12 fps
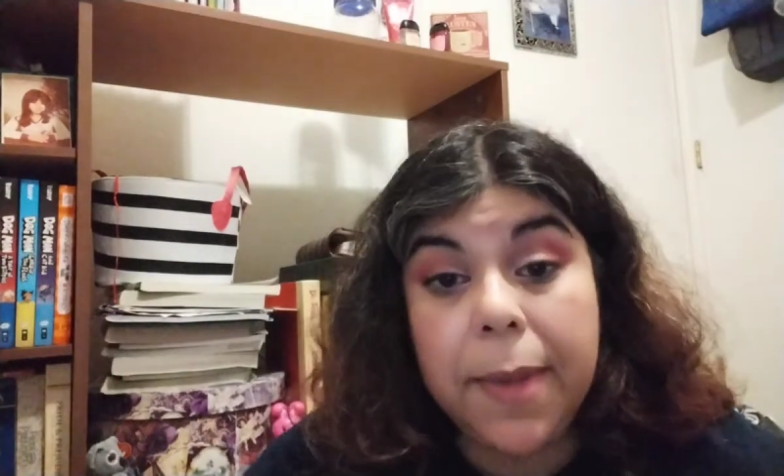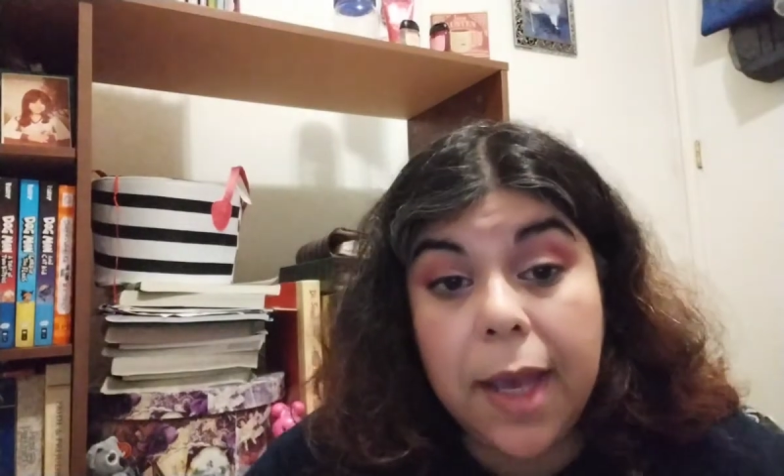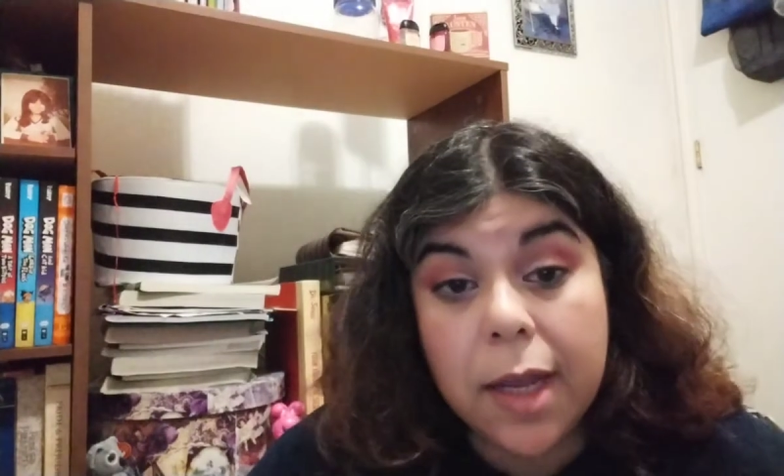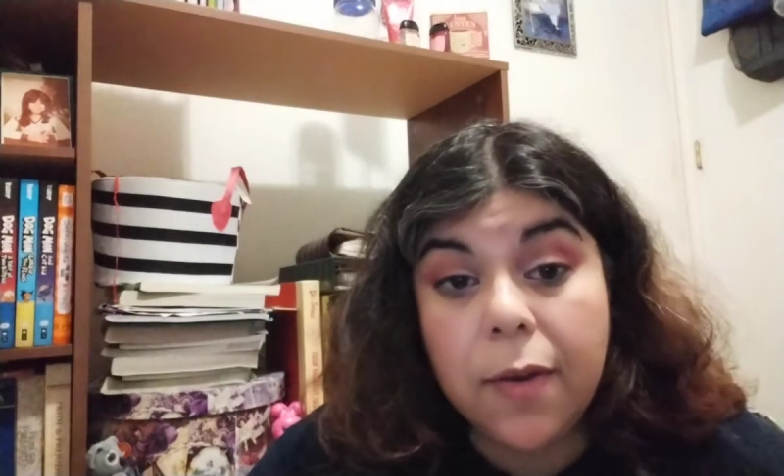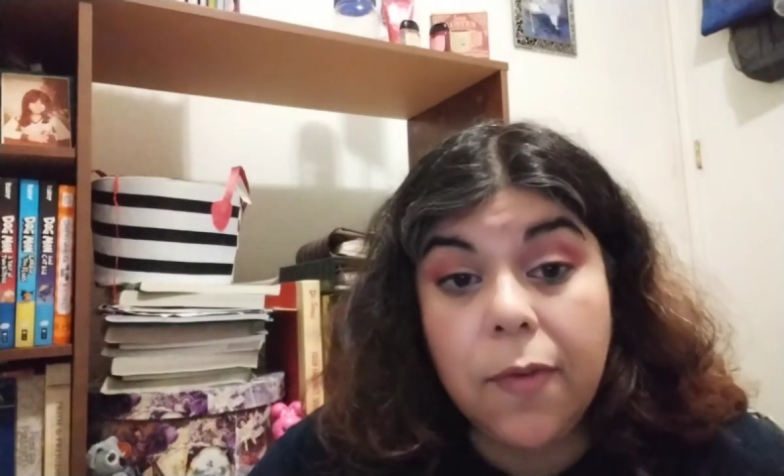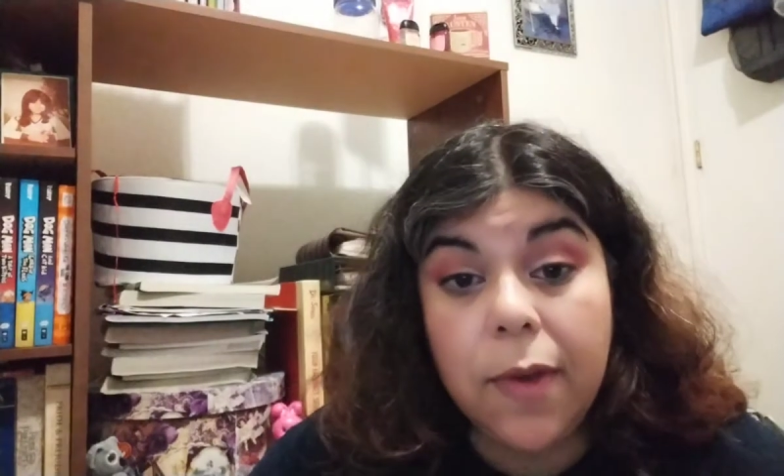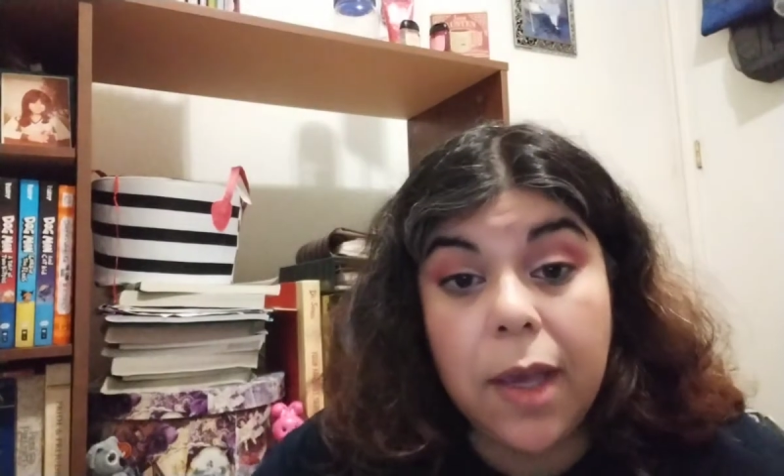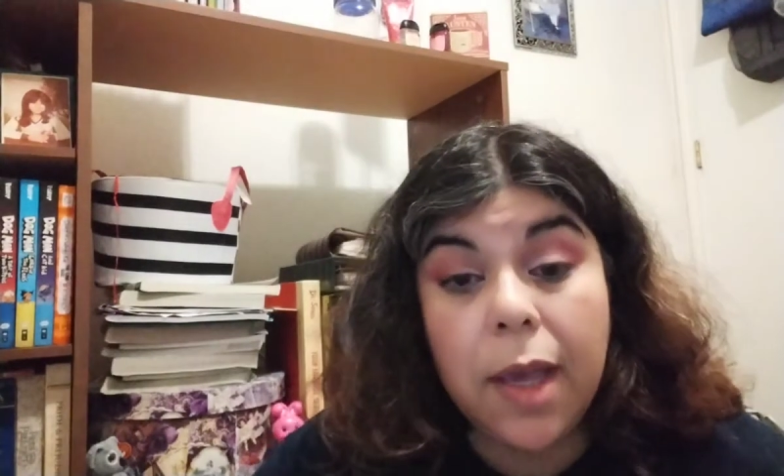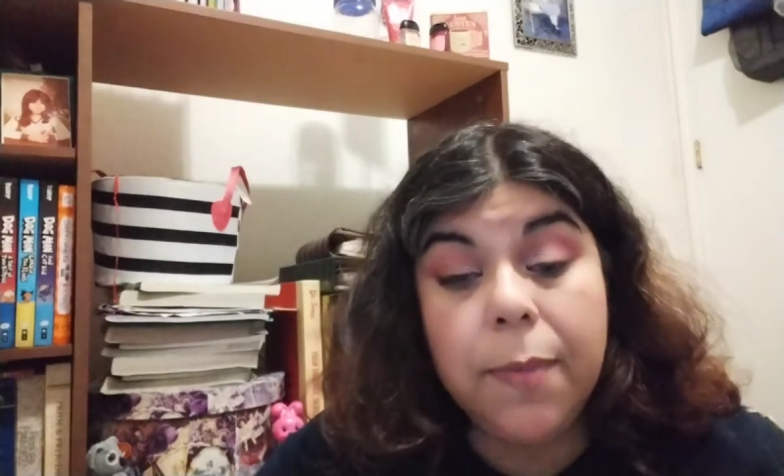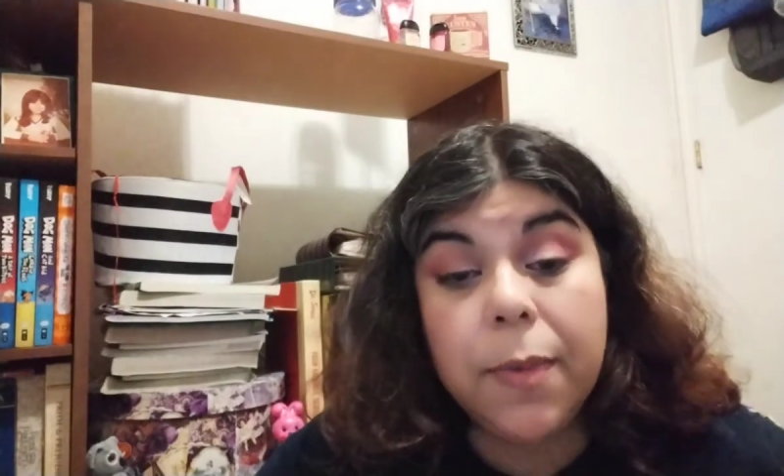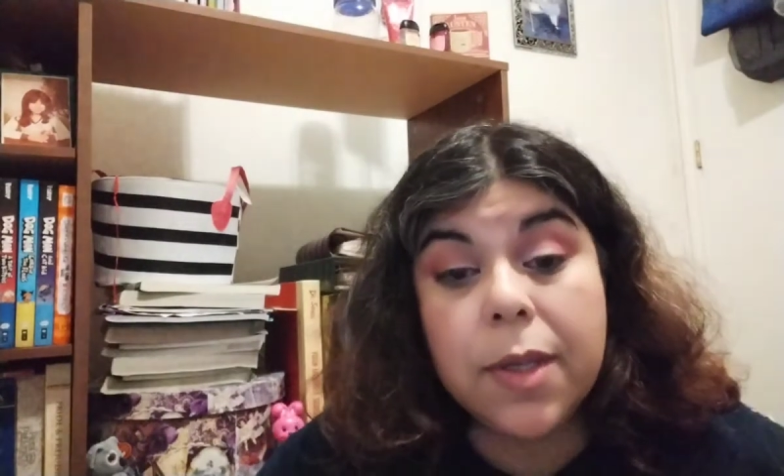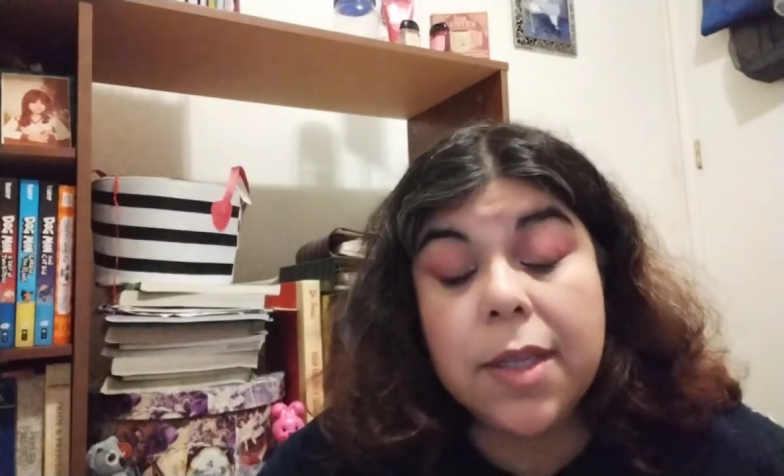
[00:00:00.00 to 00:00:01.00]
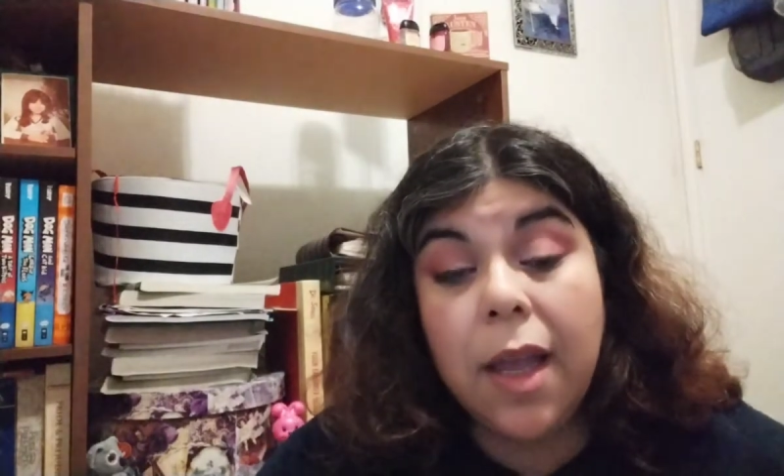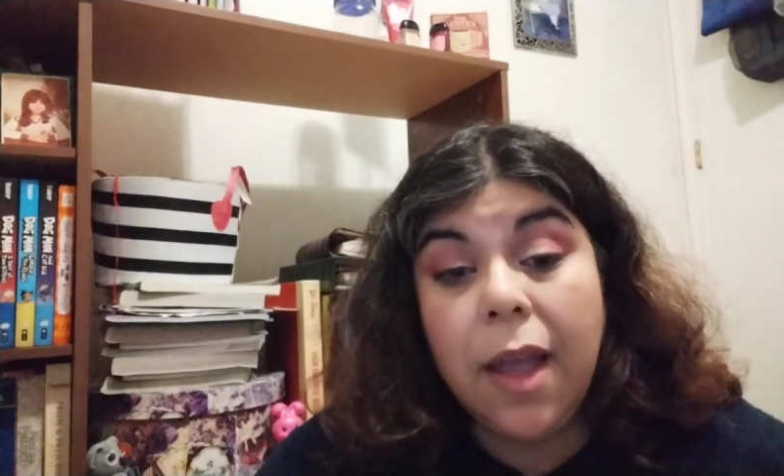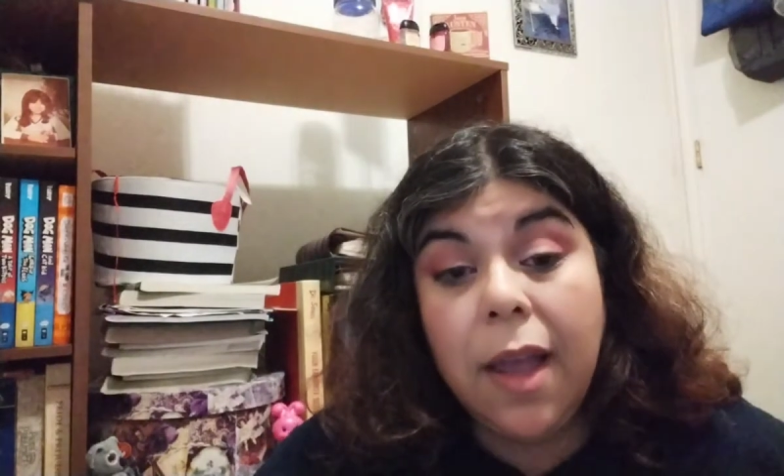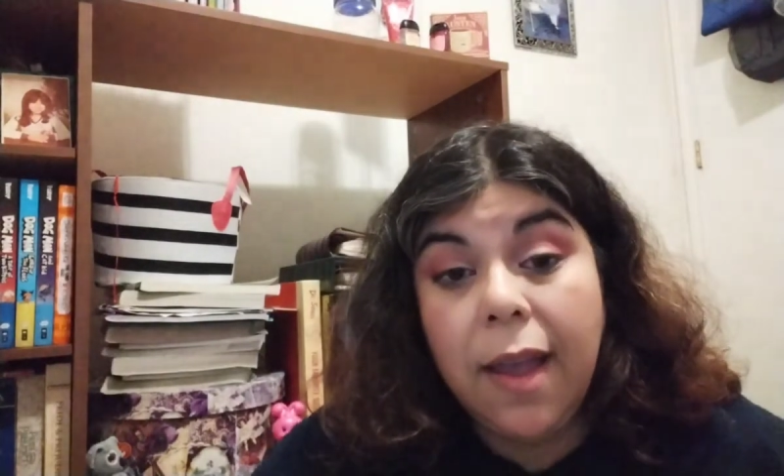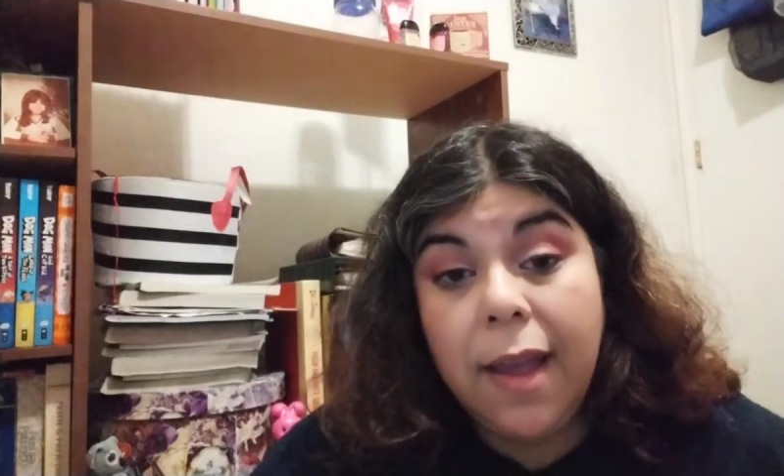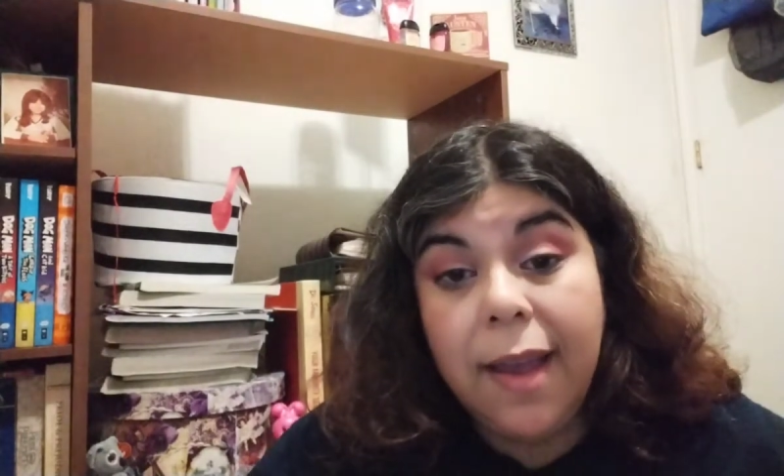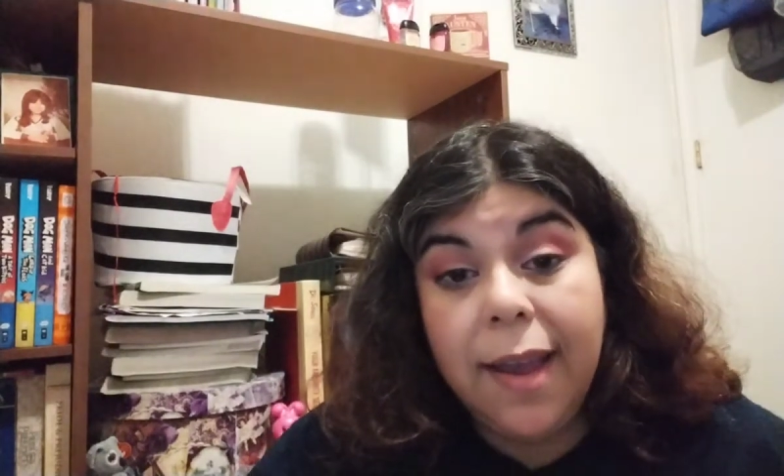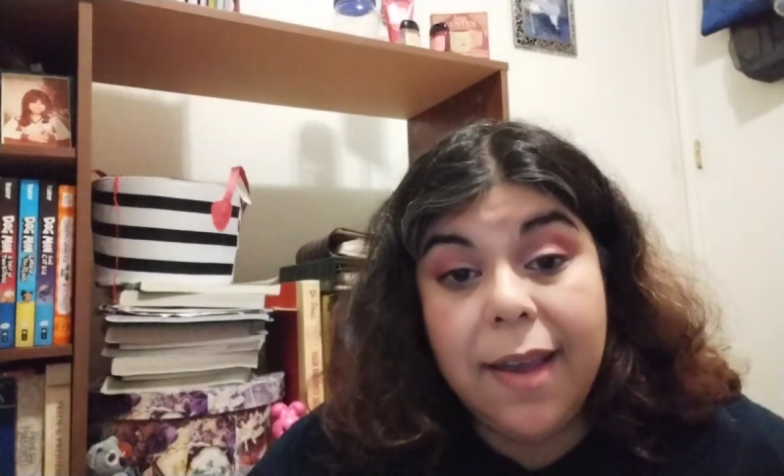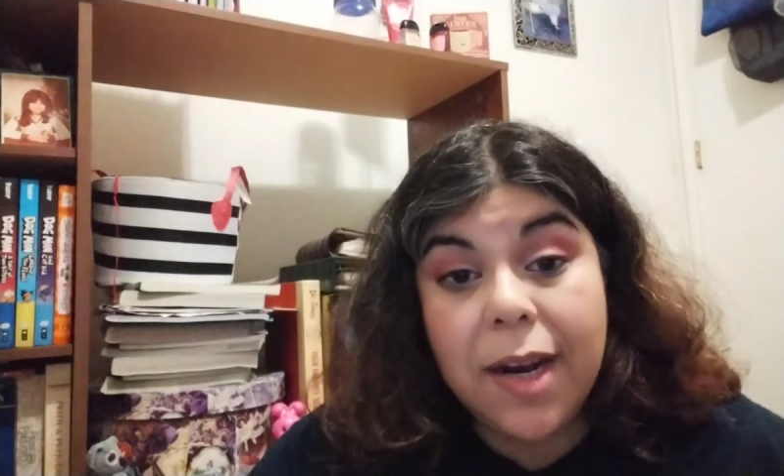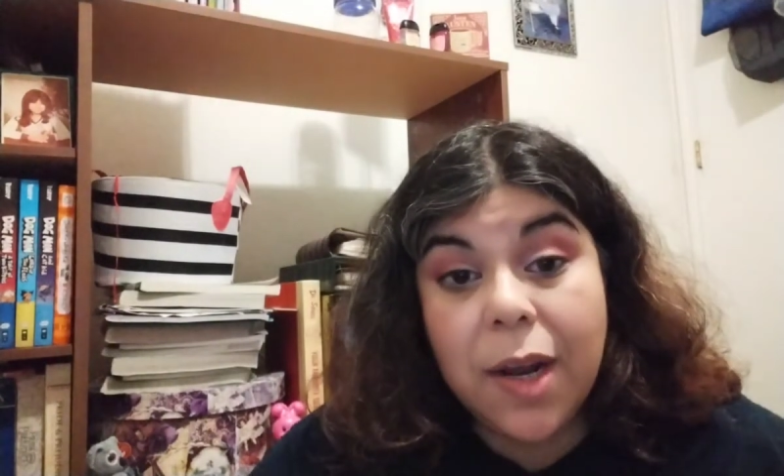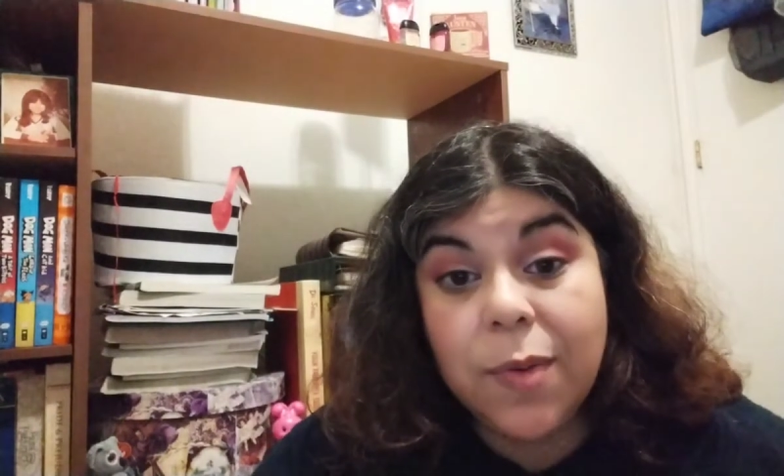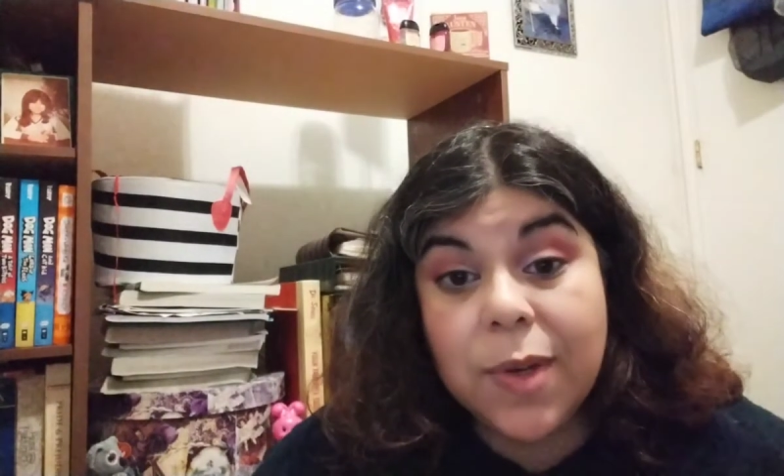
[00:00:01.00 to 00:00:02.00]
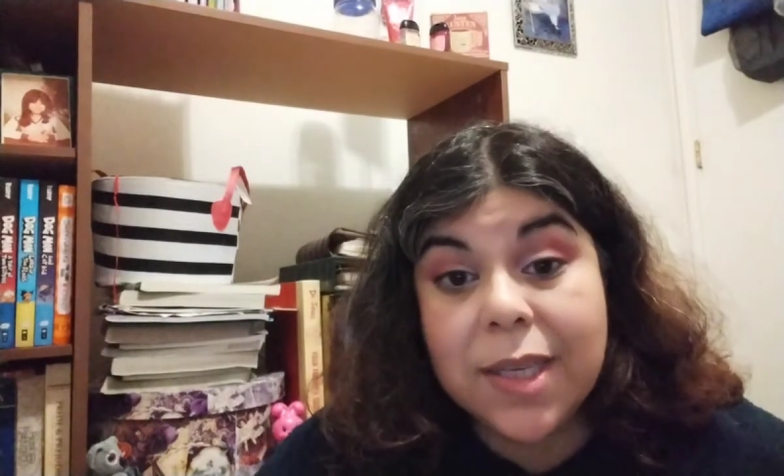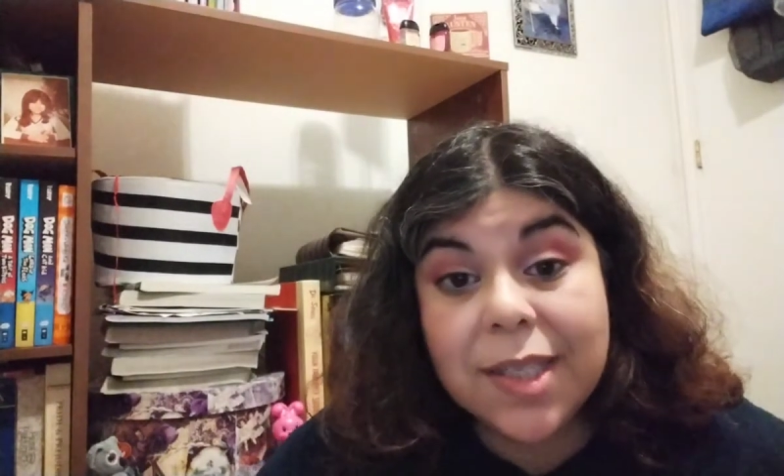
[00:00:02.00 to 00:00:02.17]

be Anne of Green Gables. And I was